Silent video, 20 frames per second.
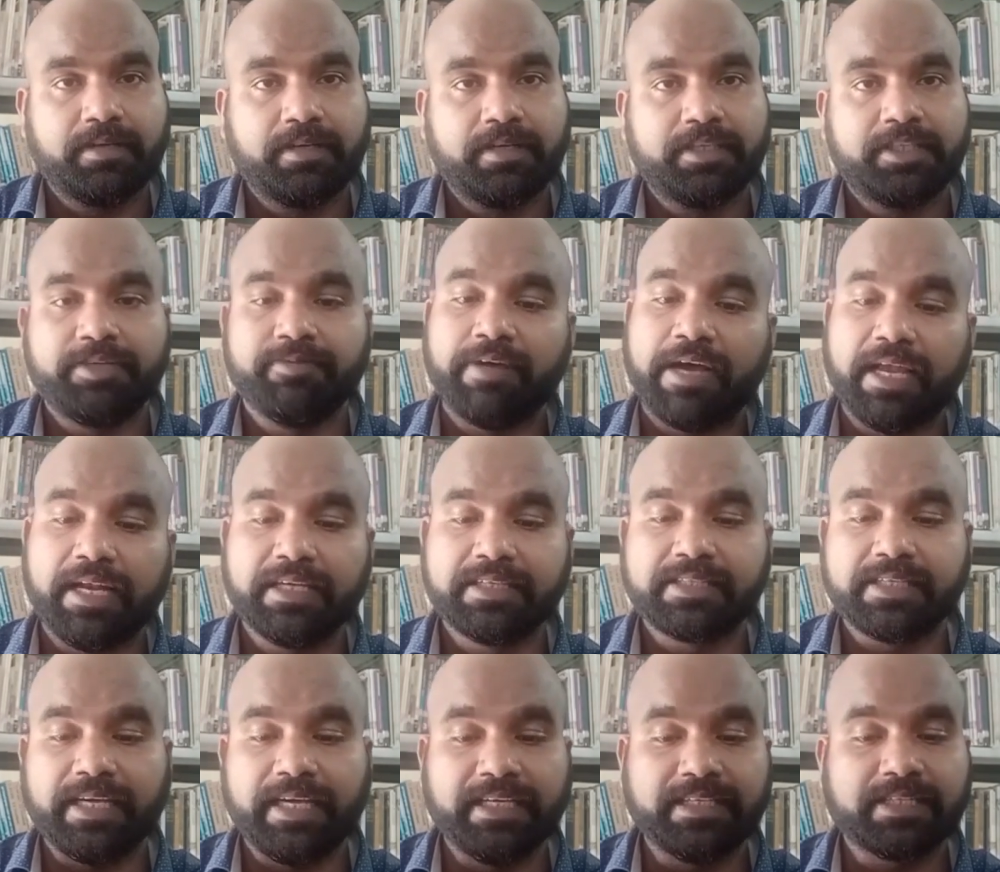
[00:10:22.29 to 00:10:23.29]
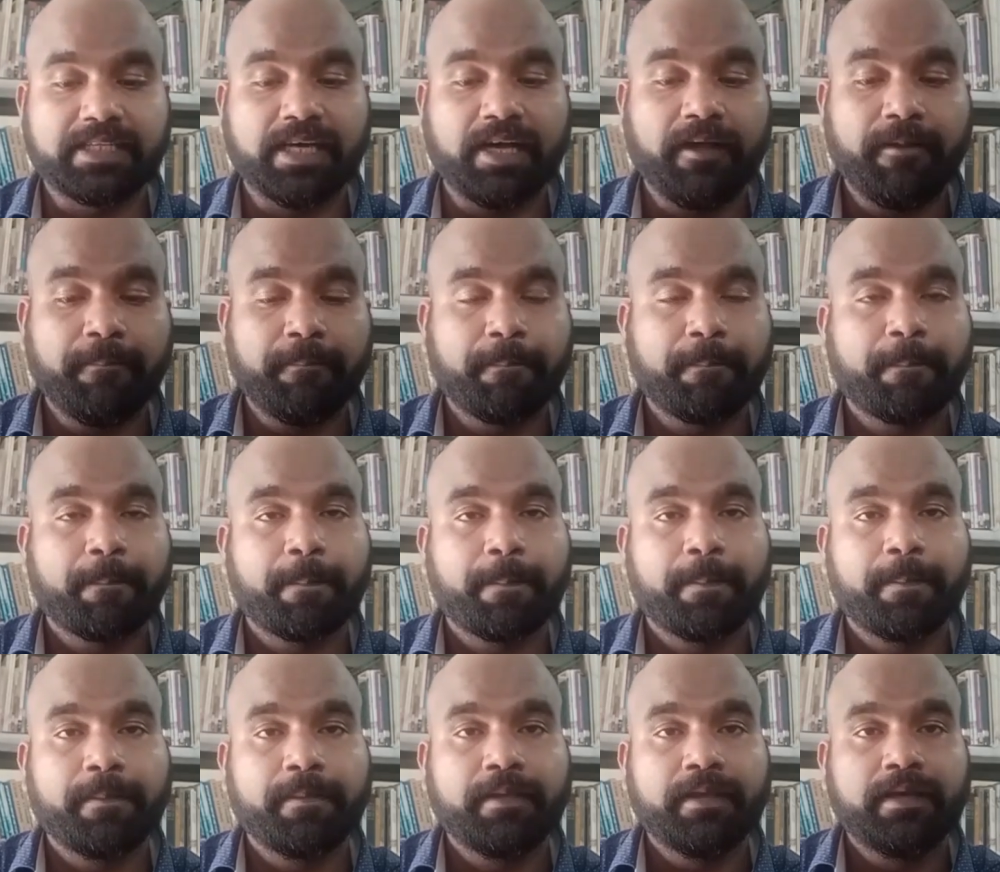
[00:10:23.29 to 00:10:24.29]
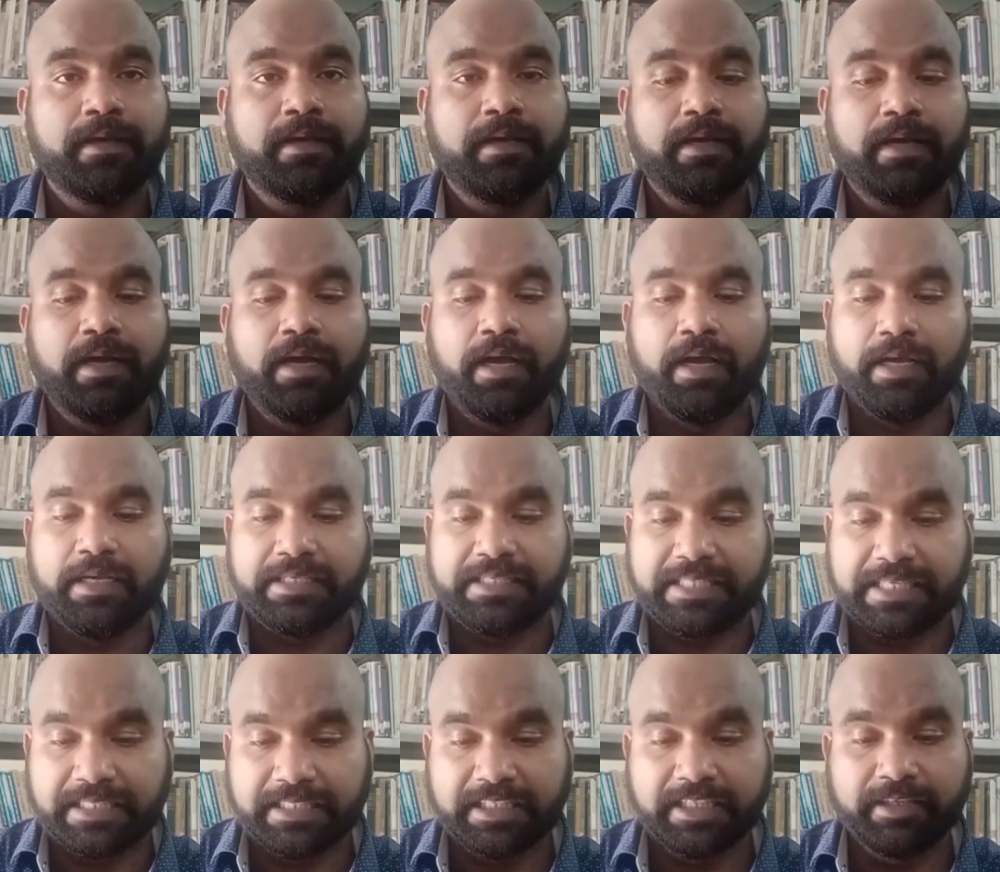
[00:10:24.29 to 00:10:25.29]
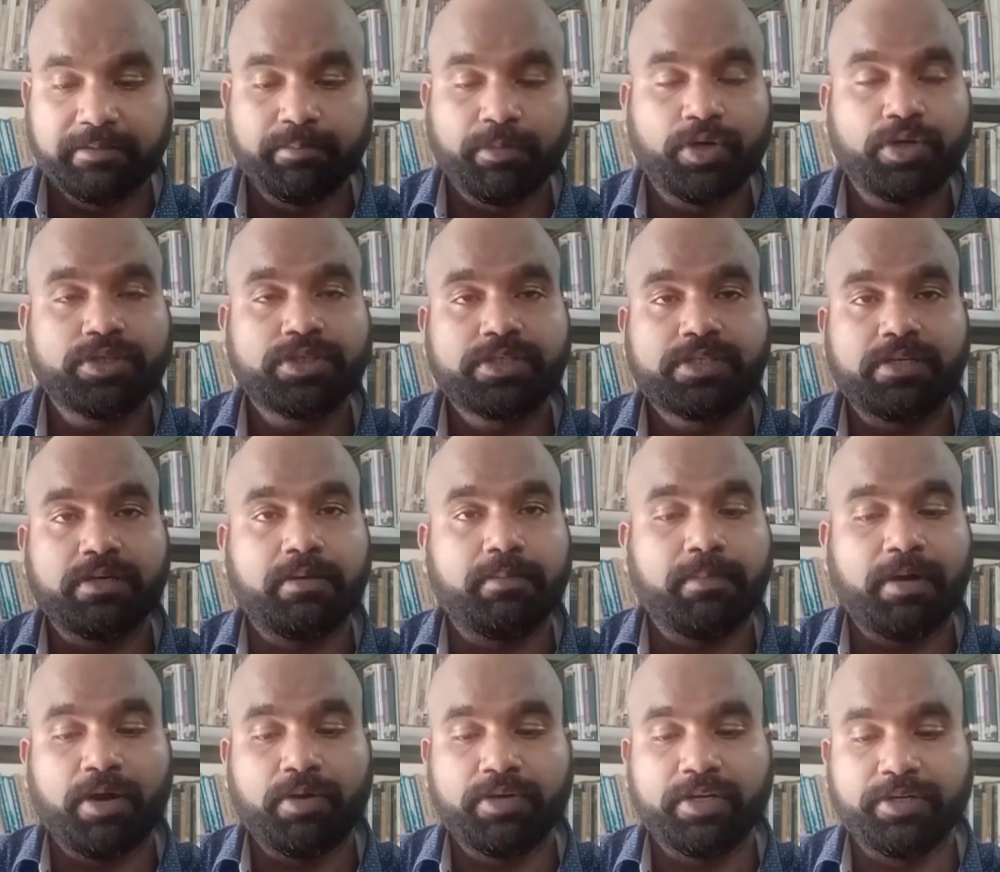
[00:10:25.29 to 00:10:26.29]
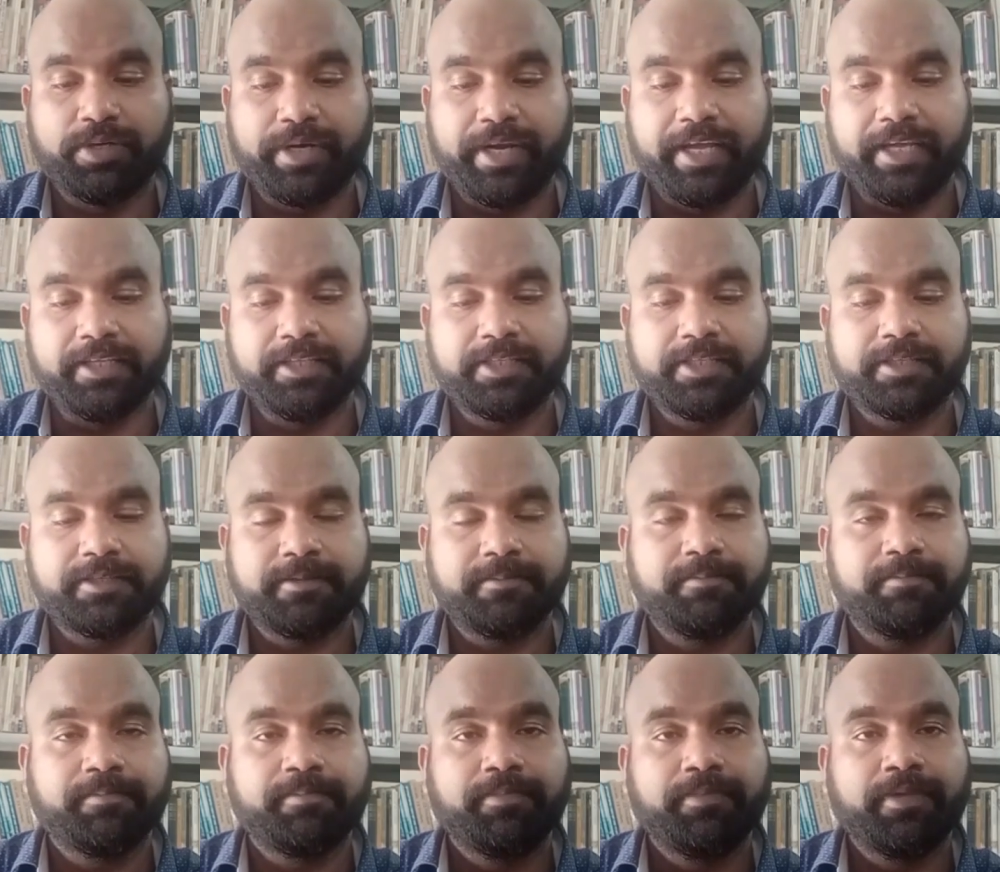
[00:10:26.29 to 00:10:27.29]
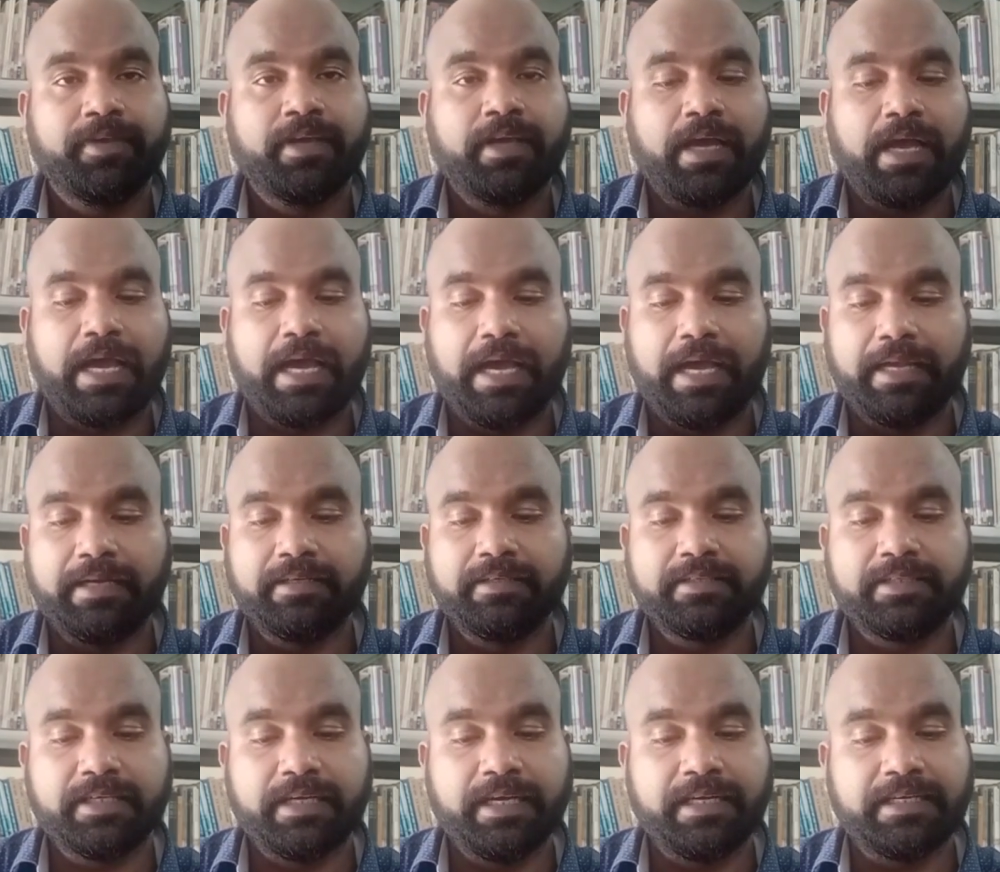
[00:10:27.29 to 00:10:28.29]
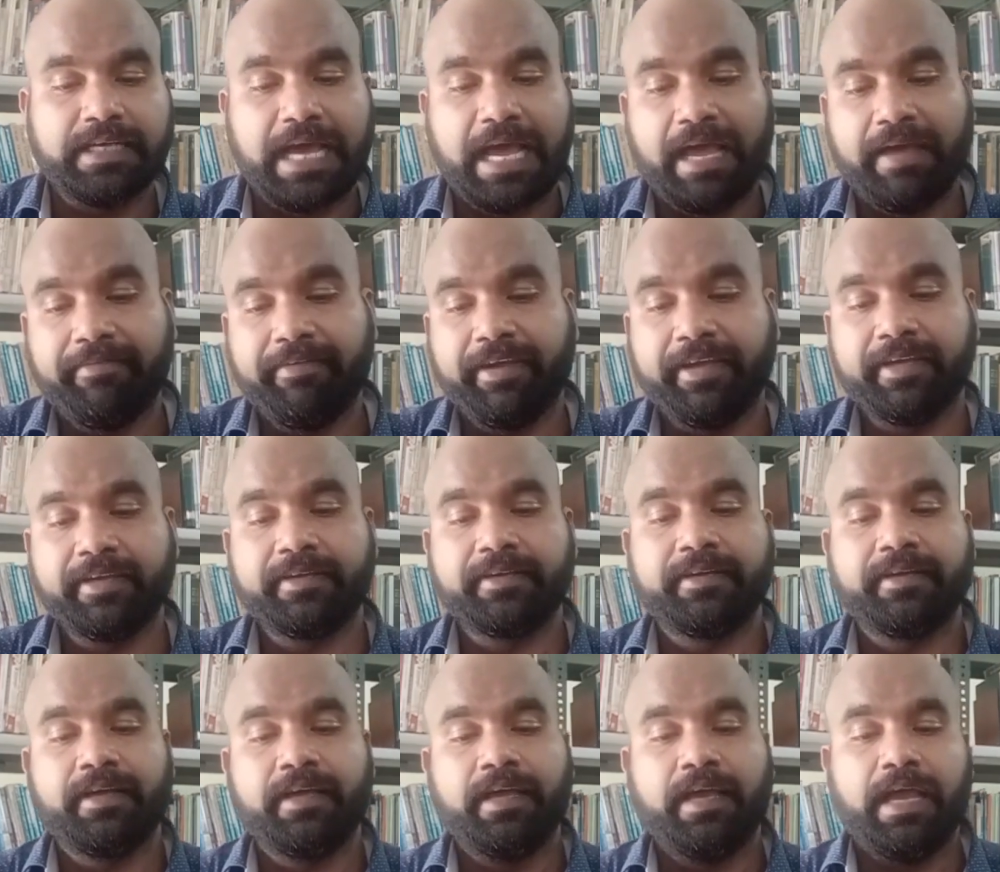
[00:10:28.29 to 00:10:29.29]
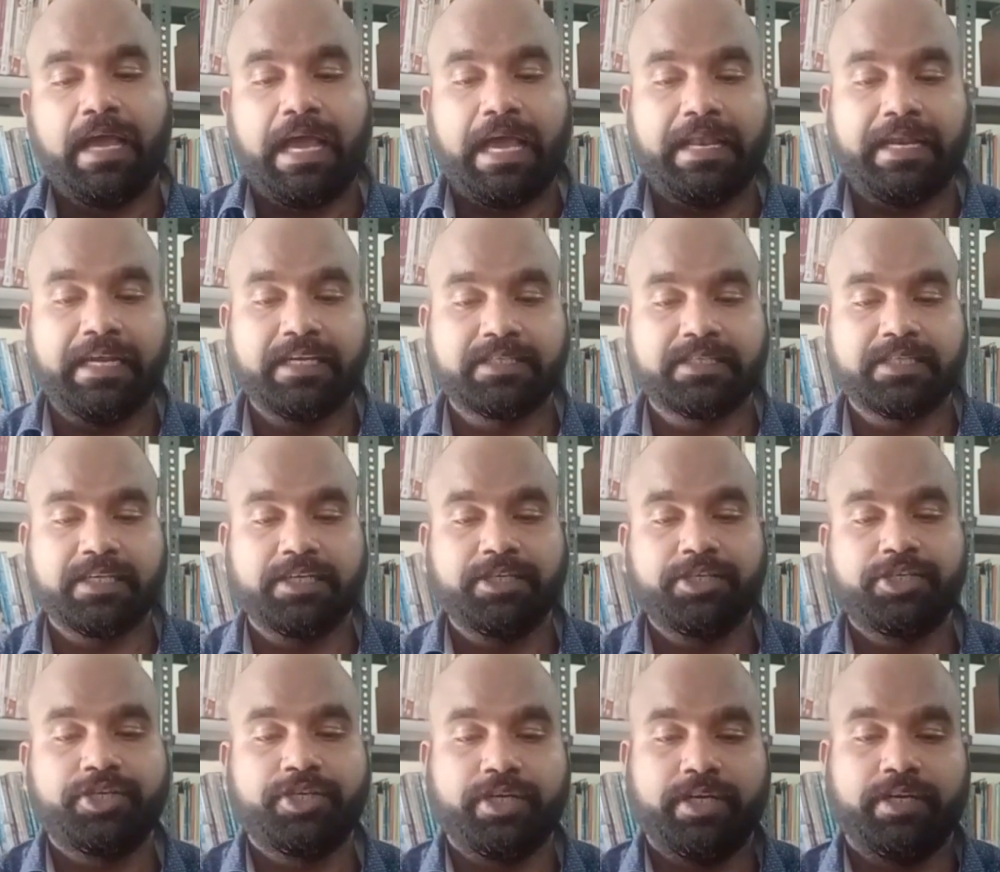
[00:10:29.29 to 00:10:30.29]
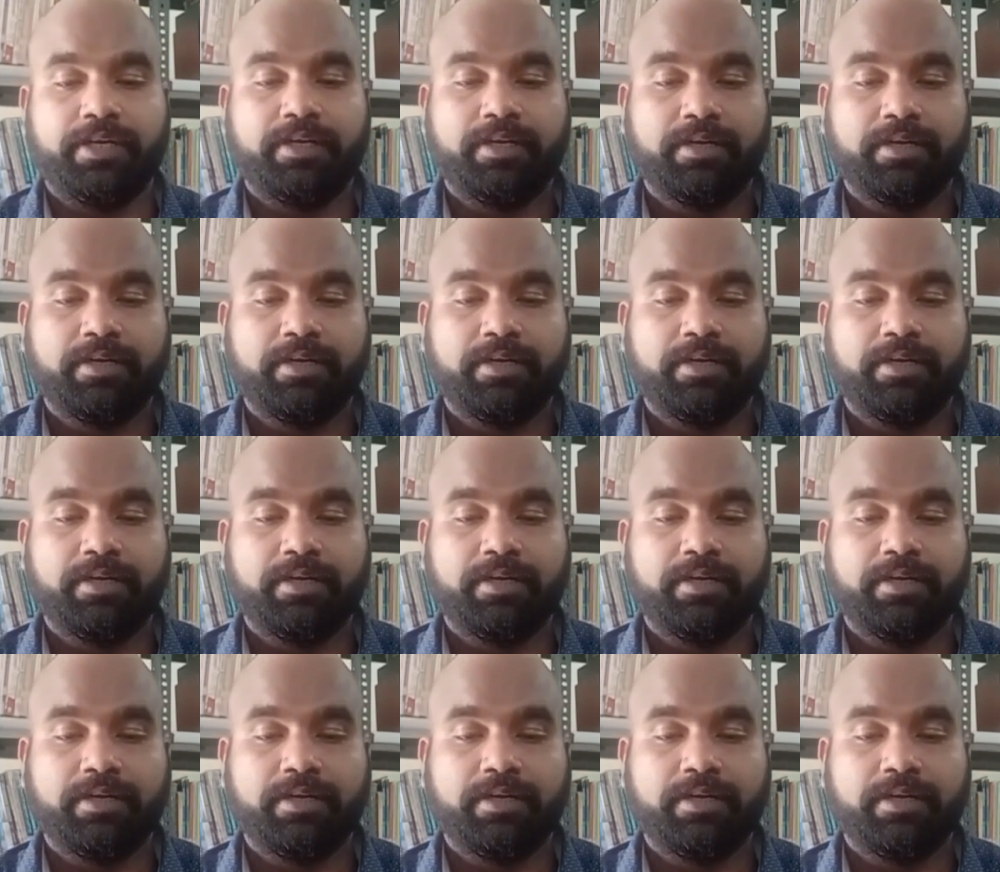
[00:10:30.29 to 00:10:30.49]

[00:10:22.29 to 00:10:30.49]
Shivaliks is the southernmost mountain range, and it having an extension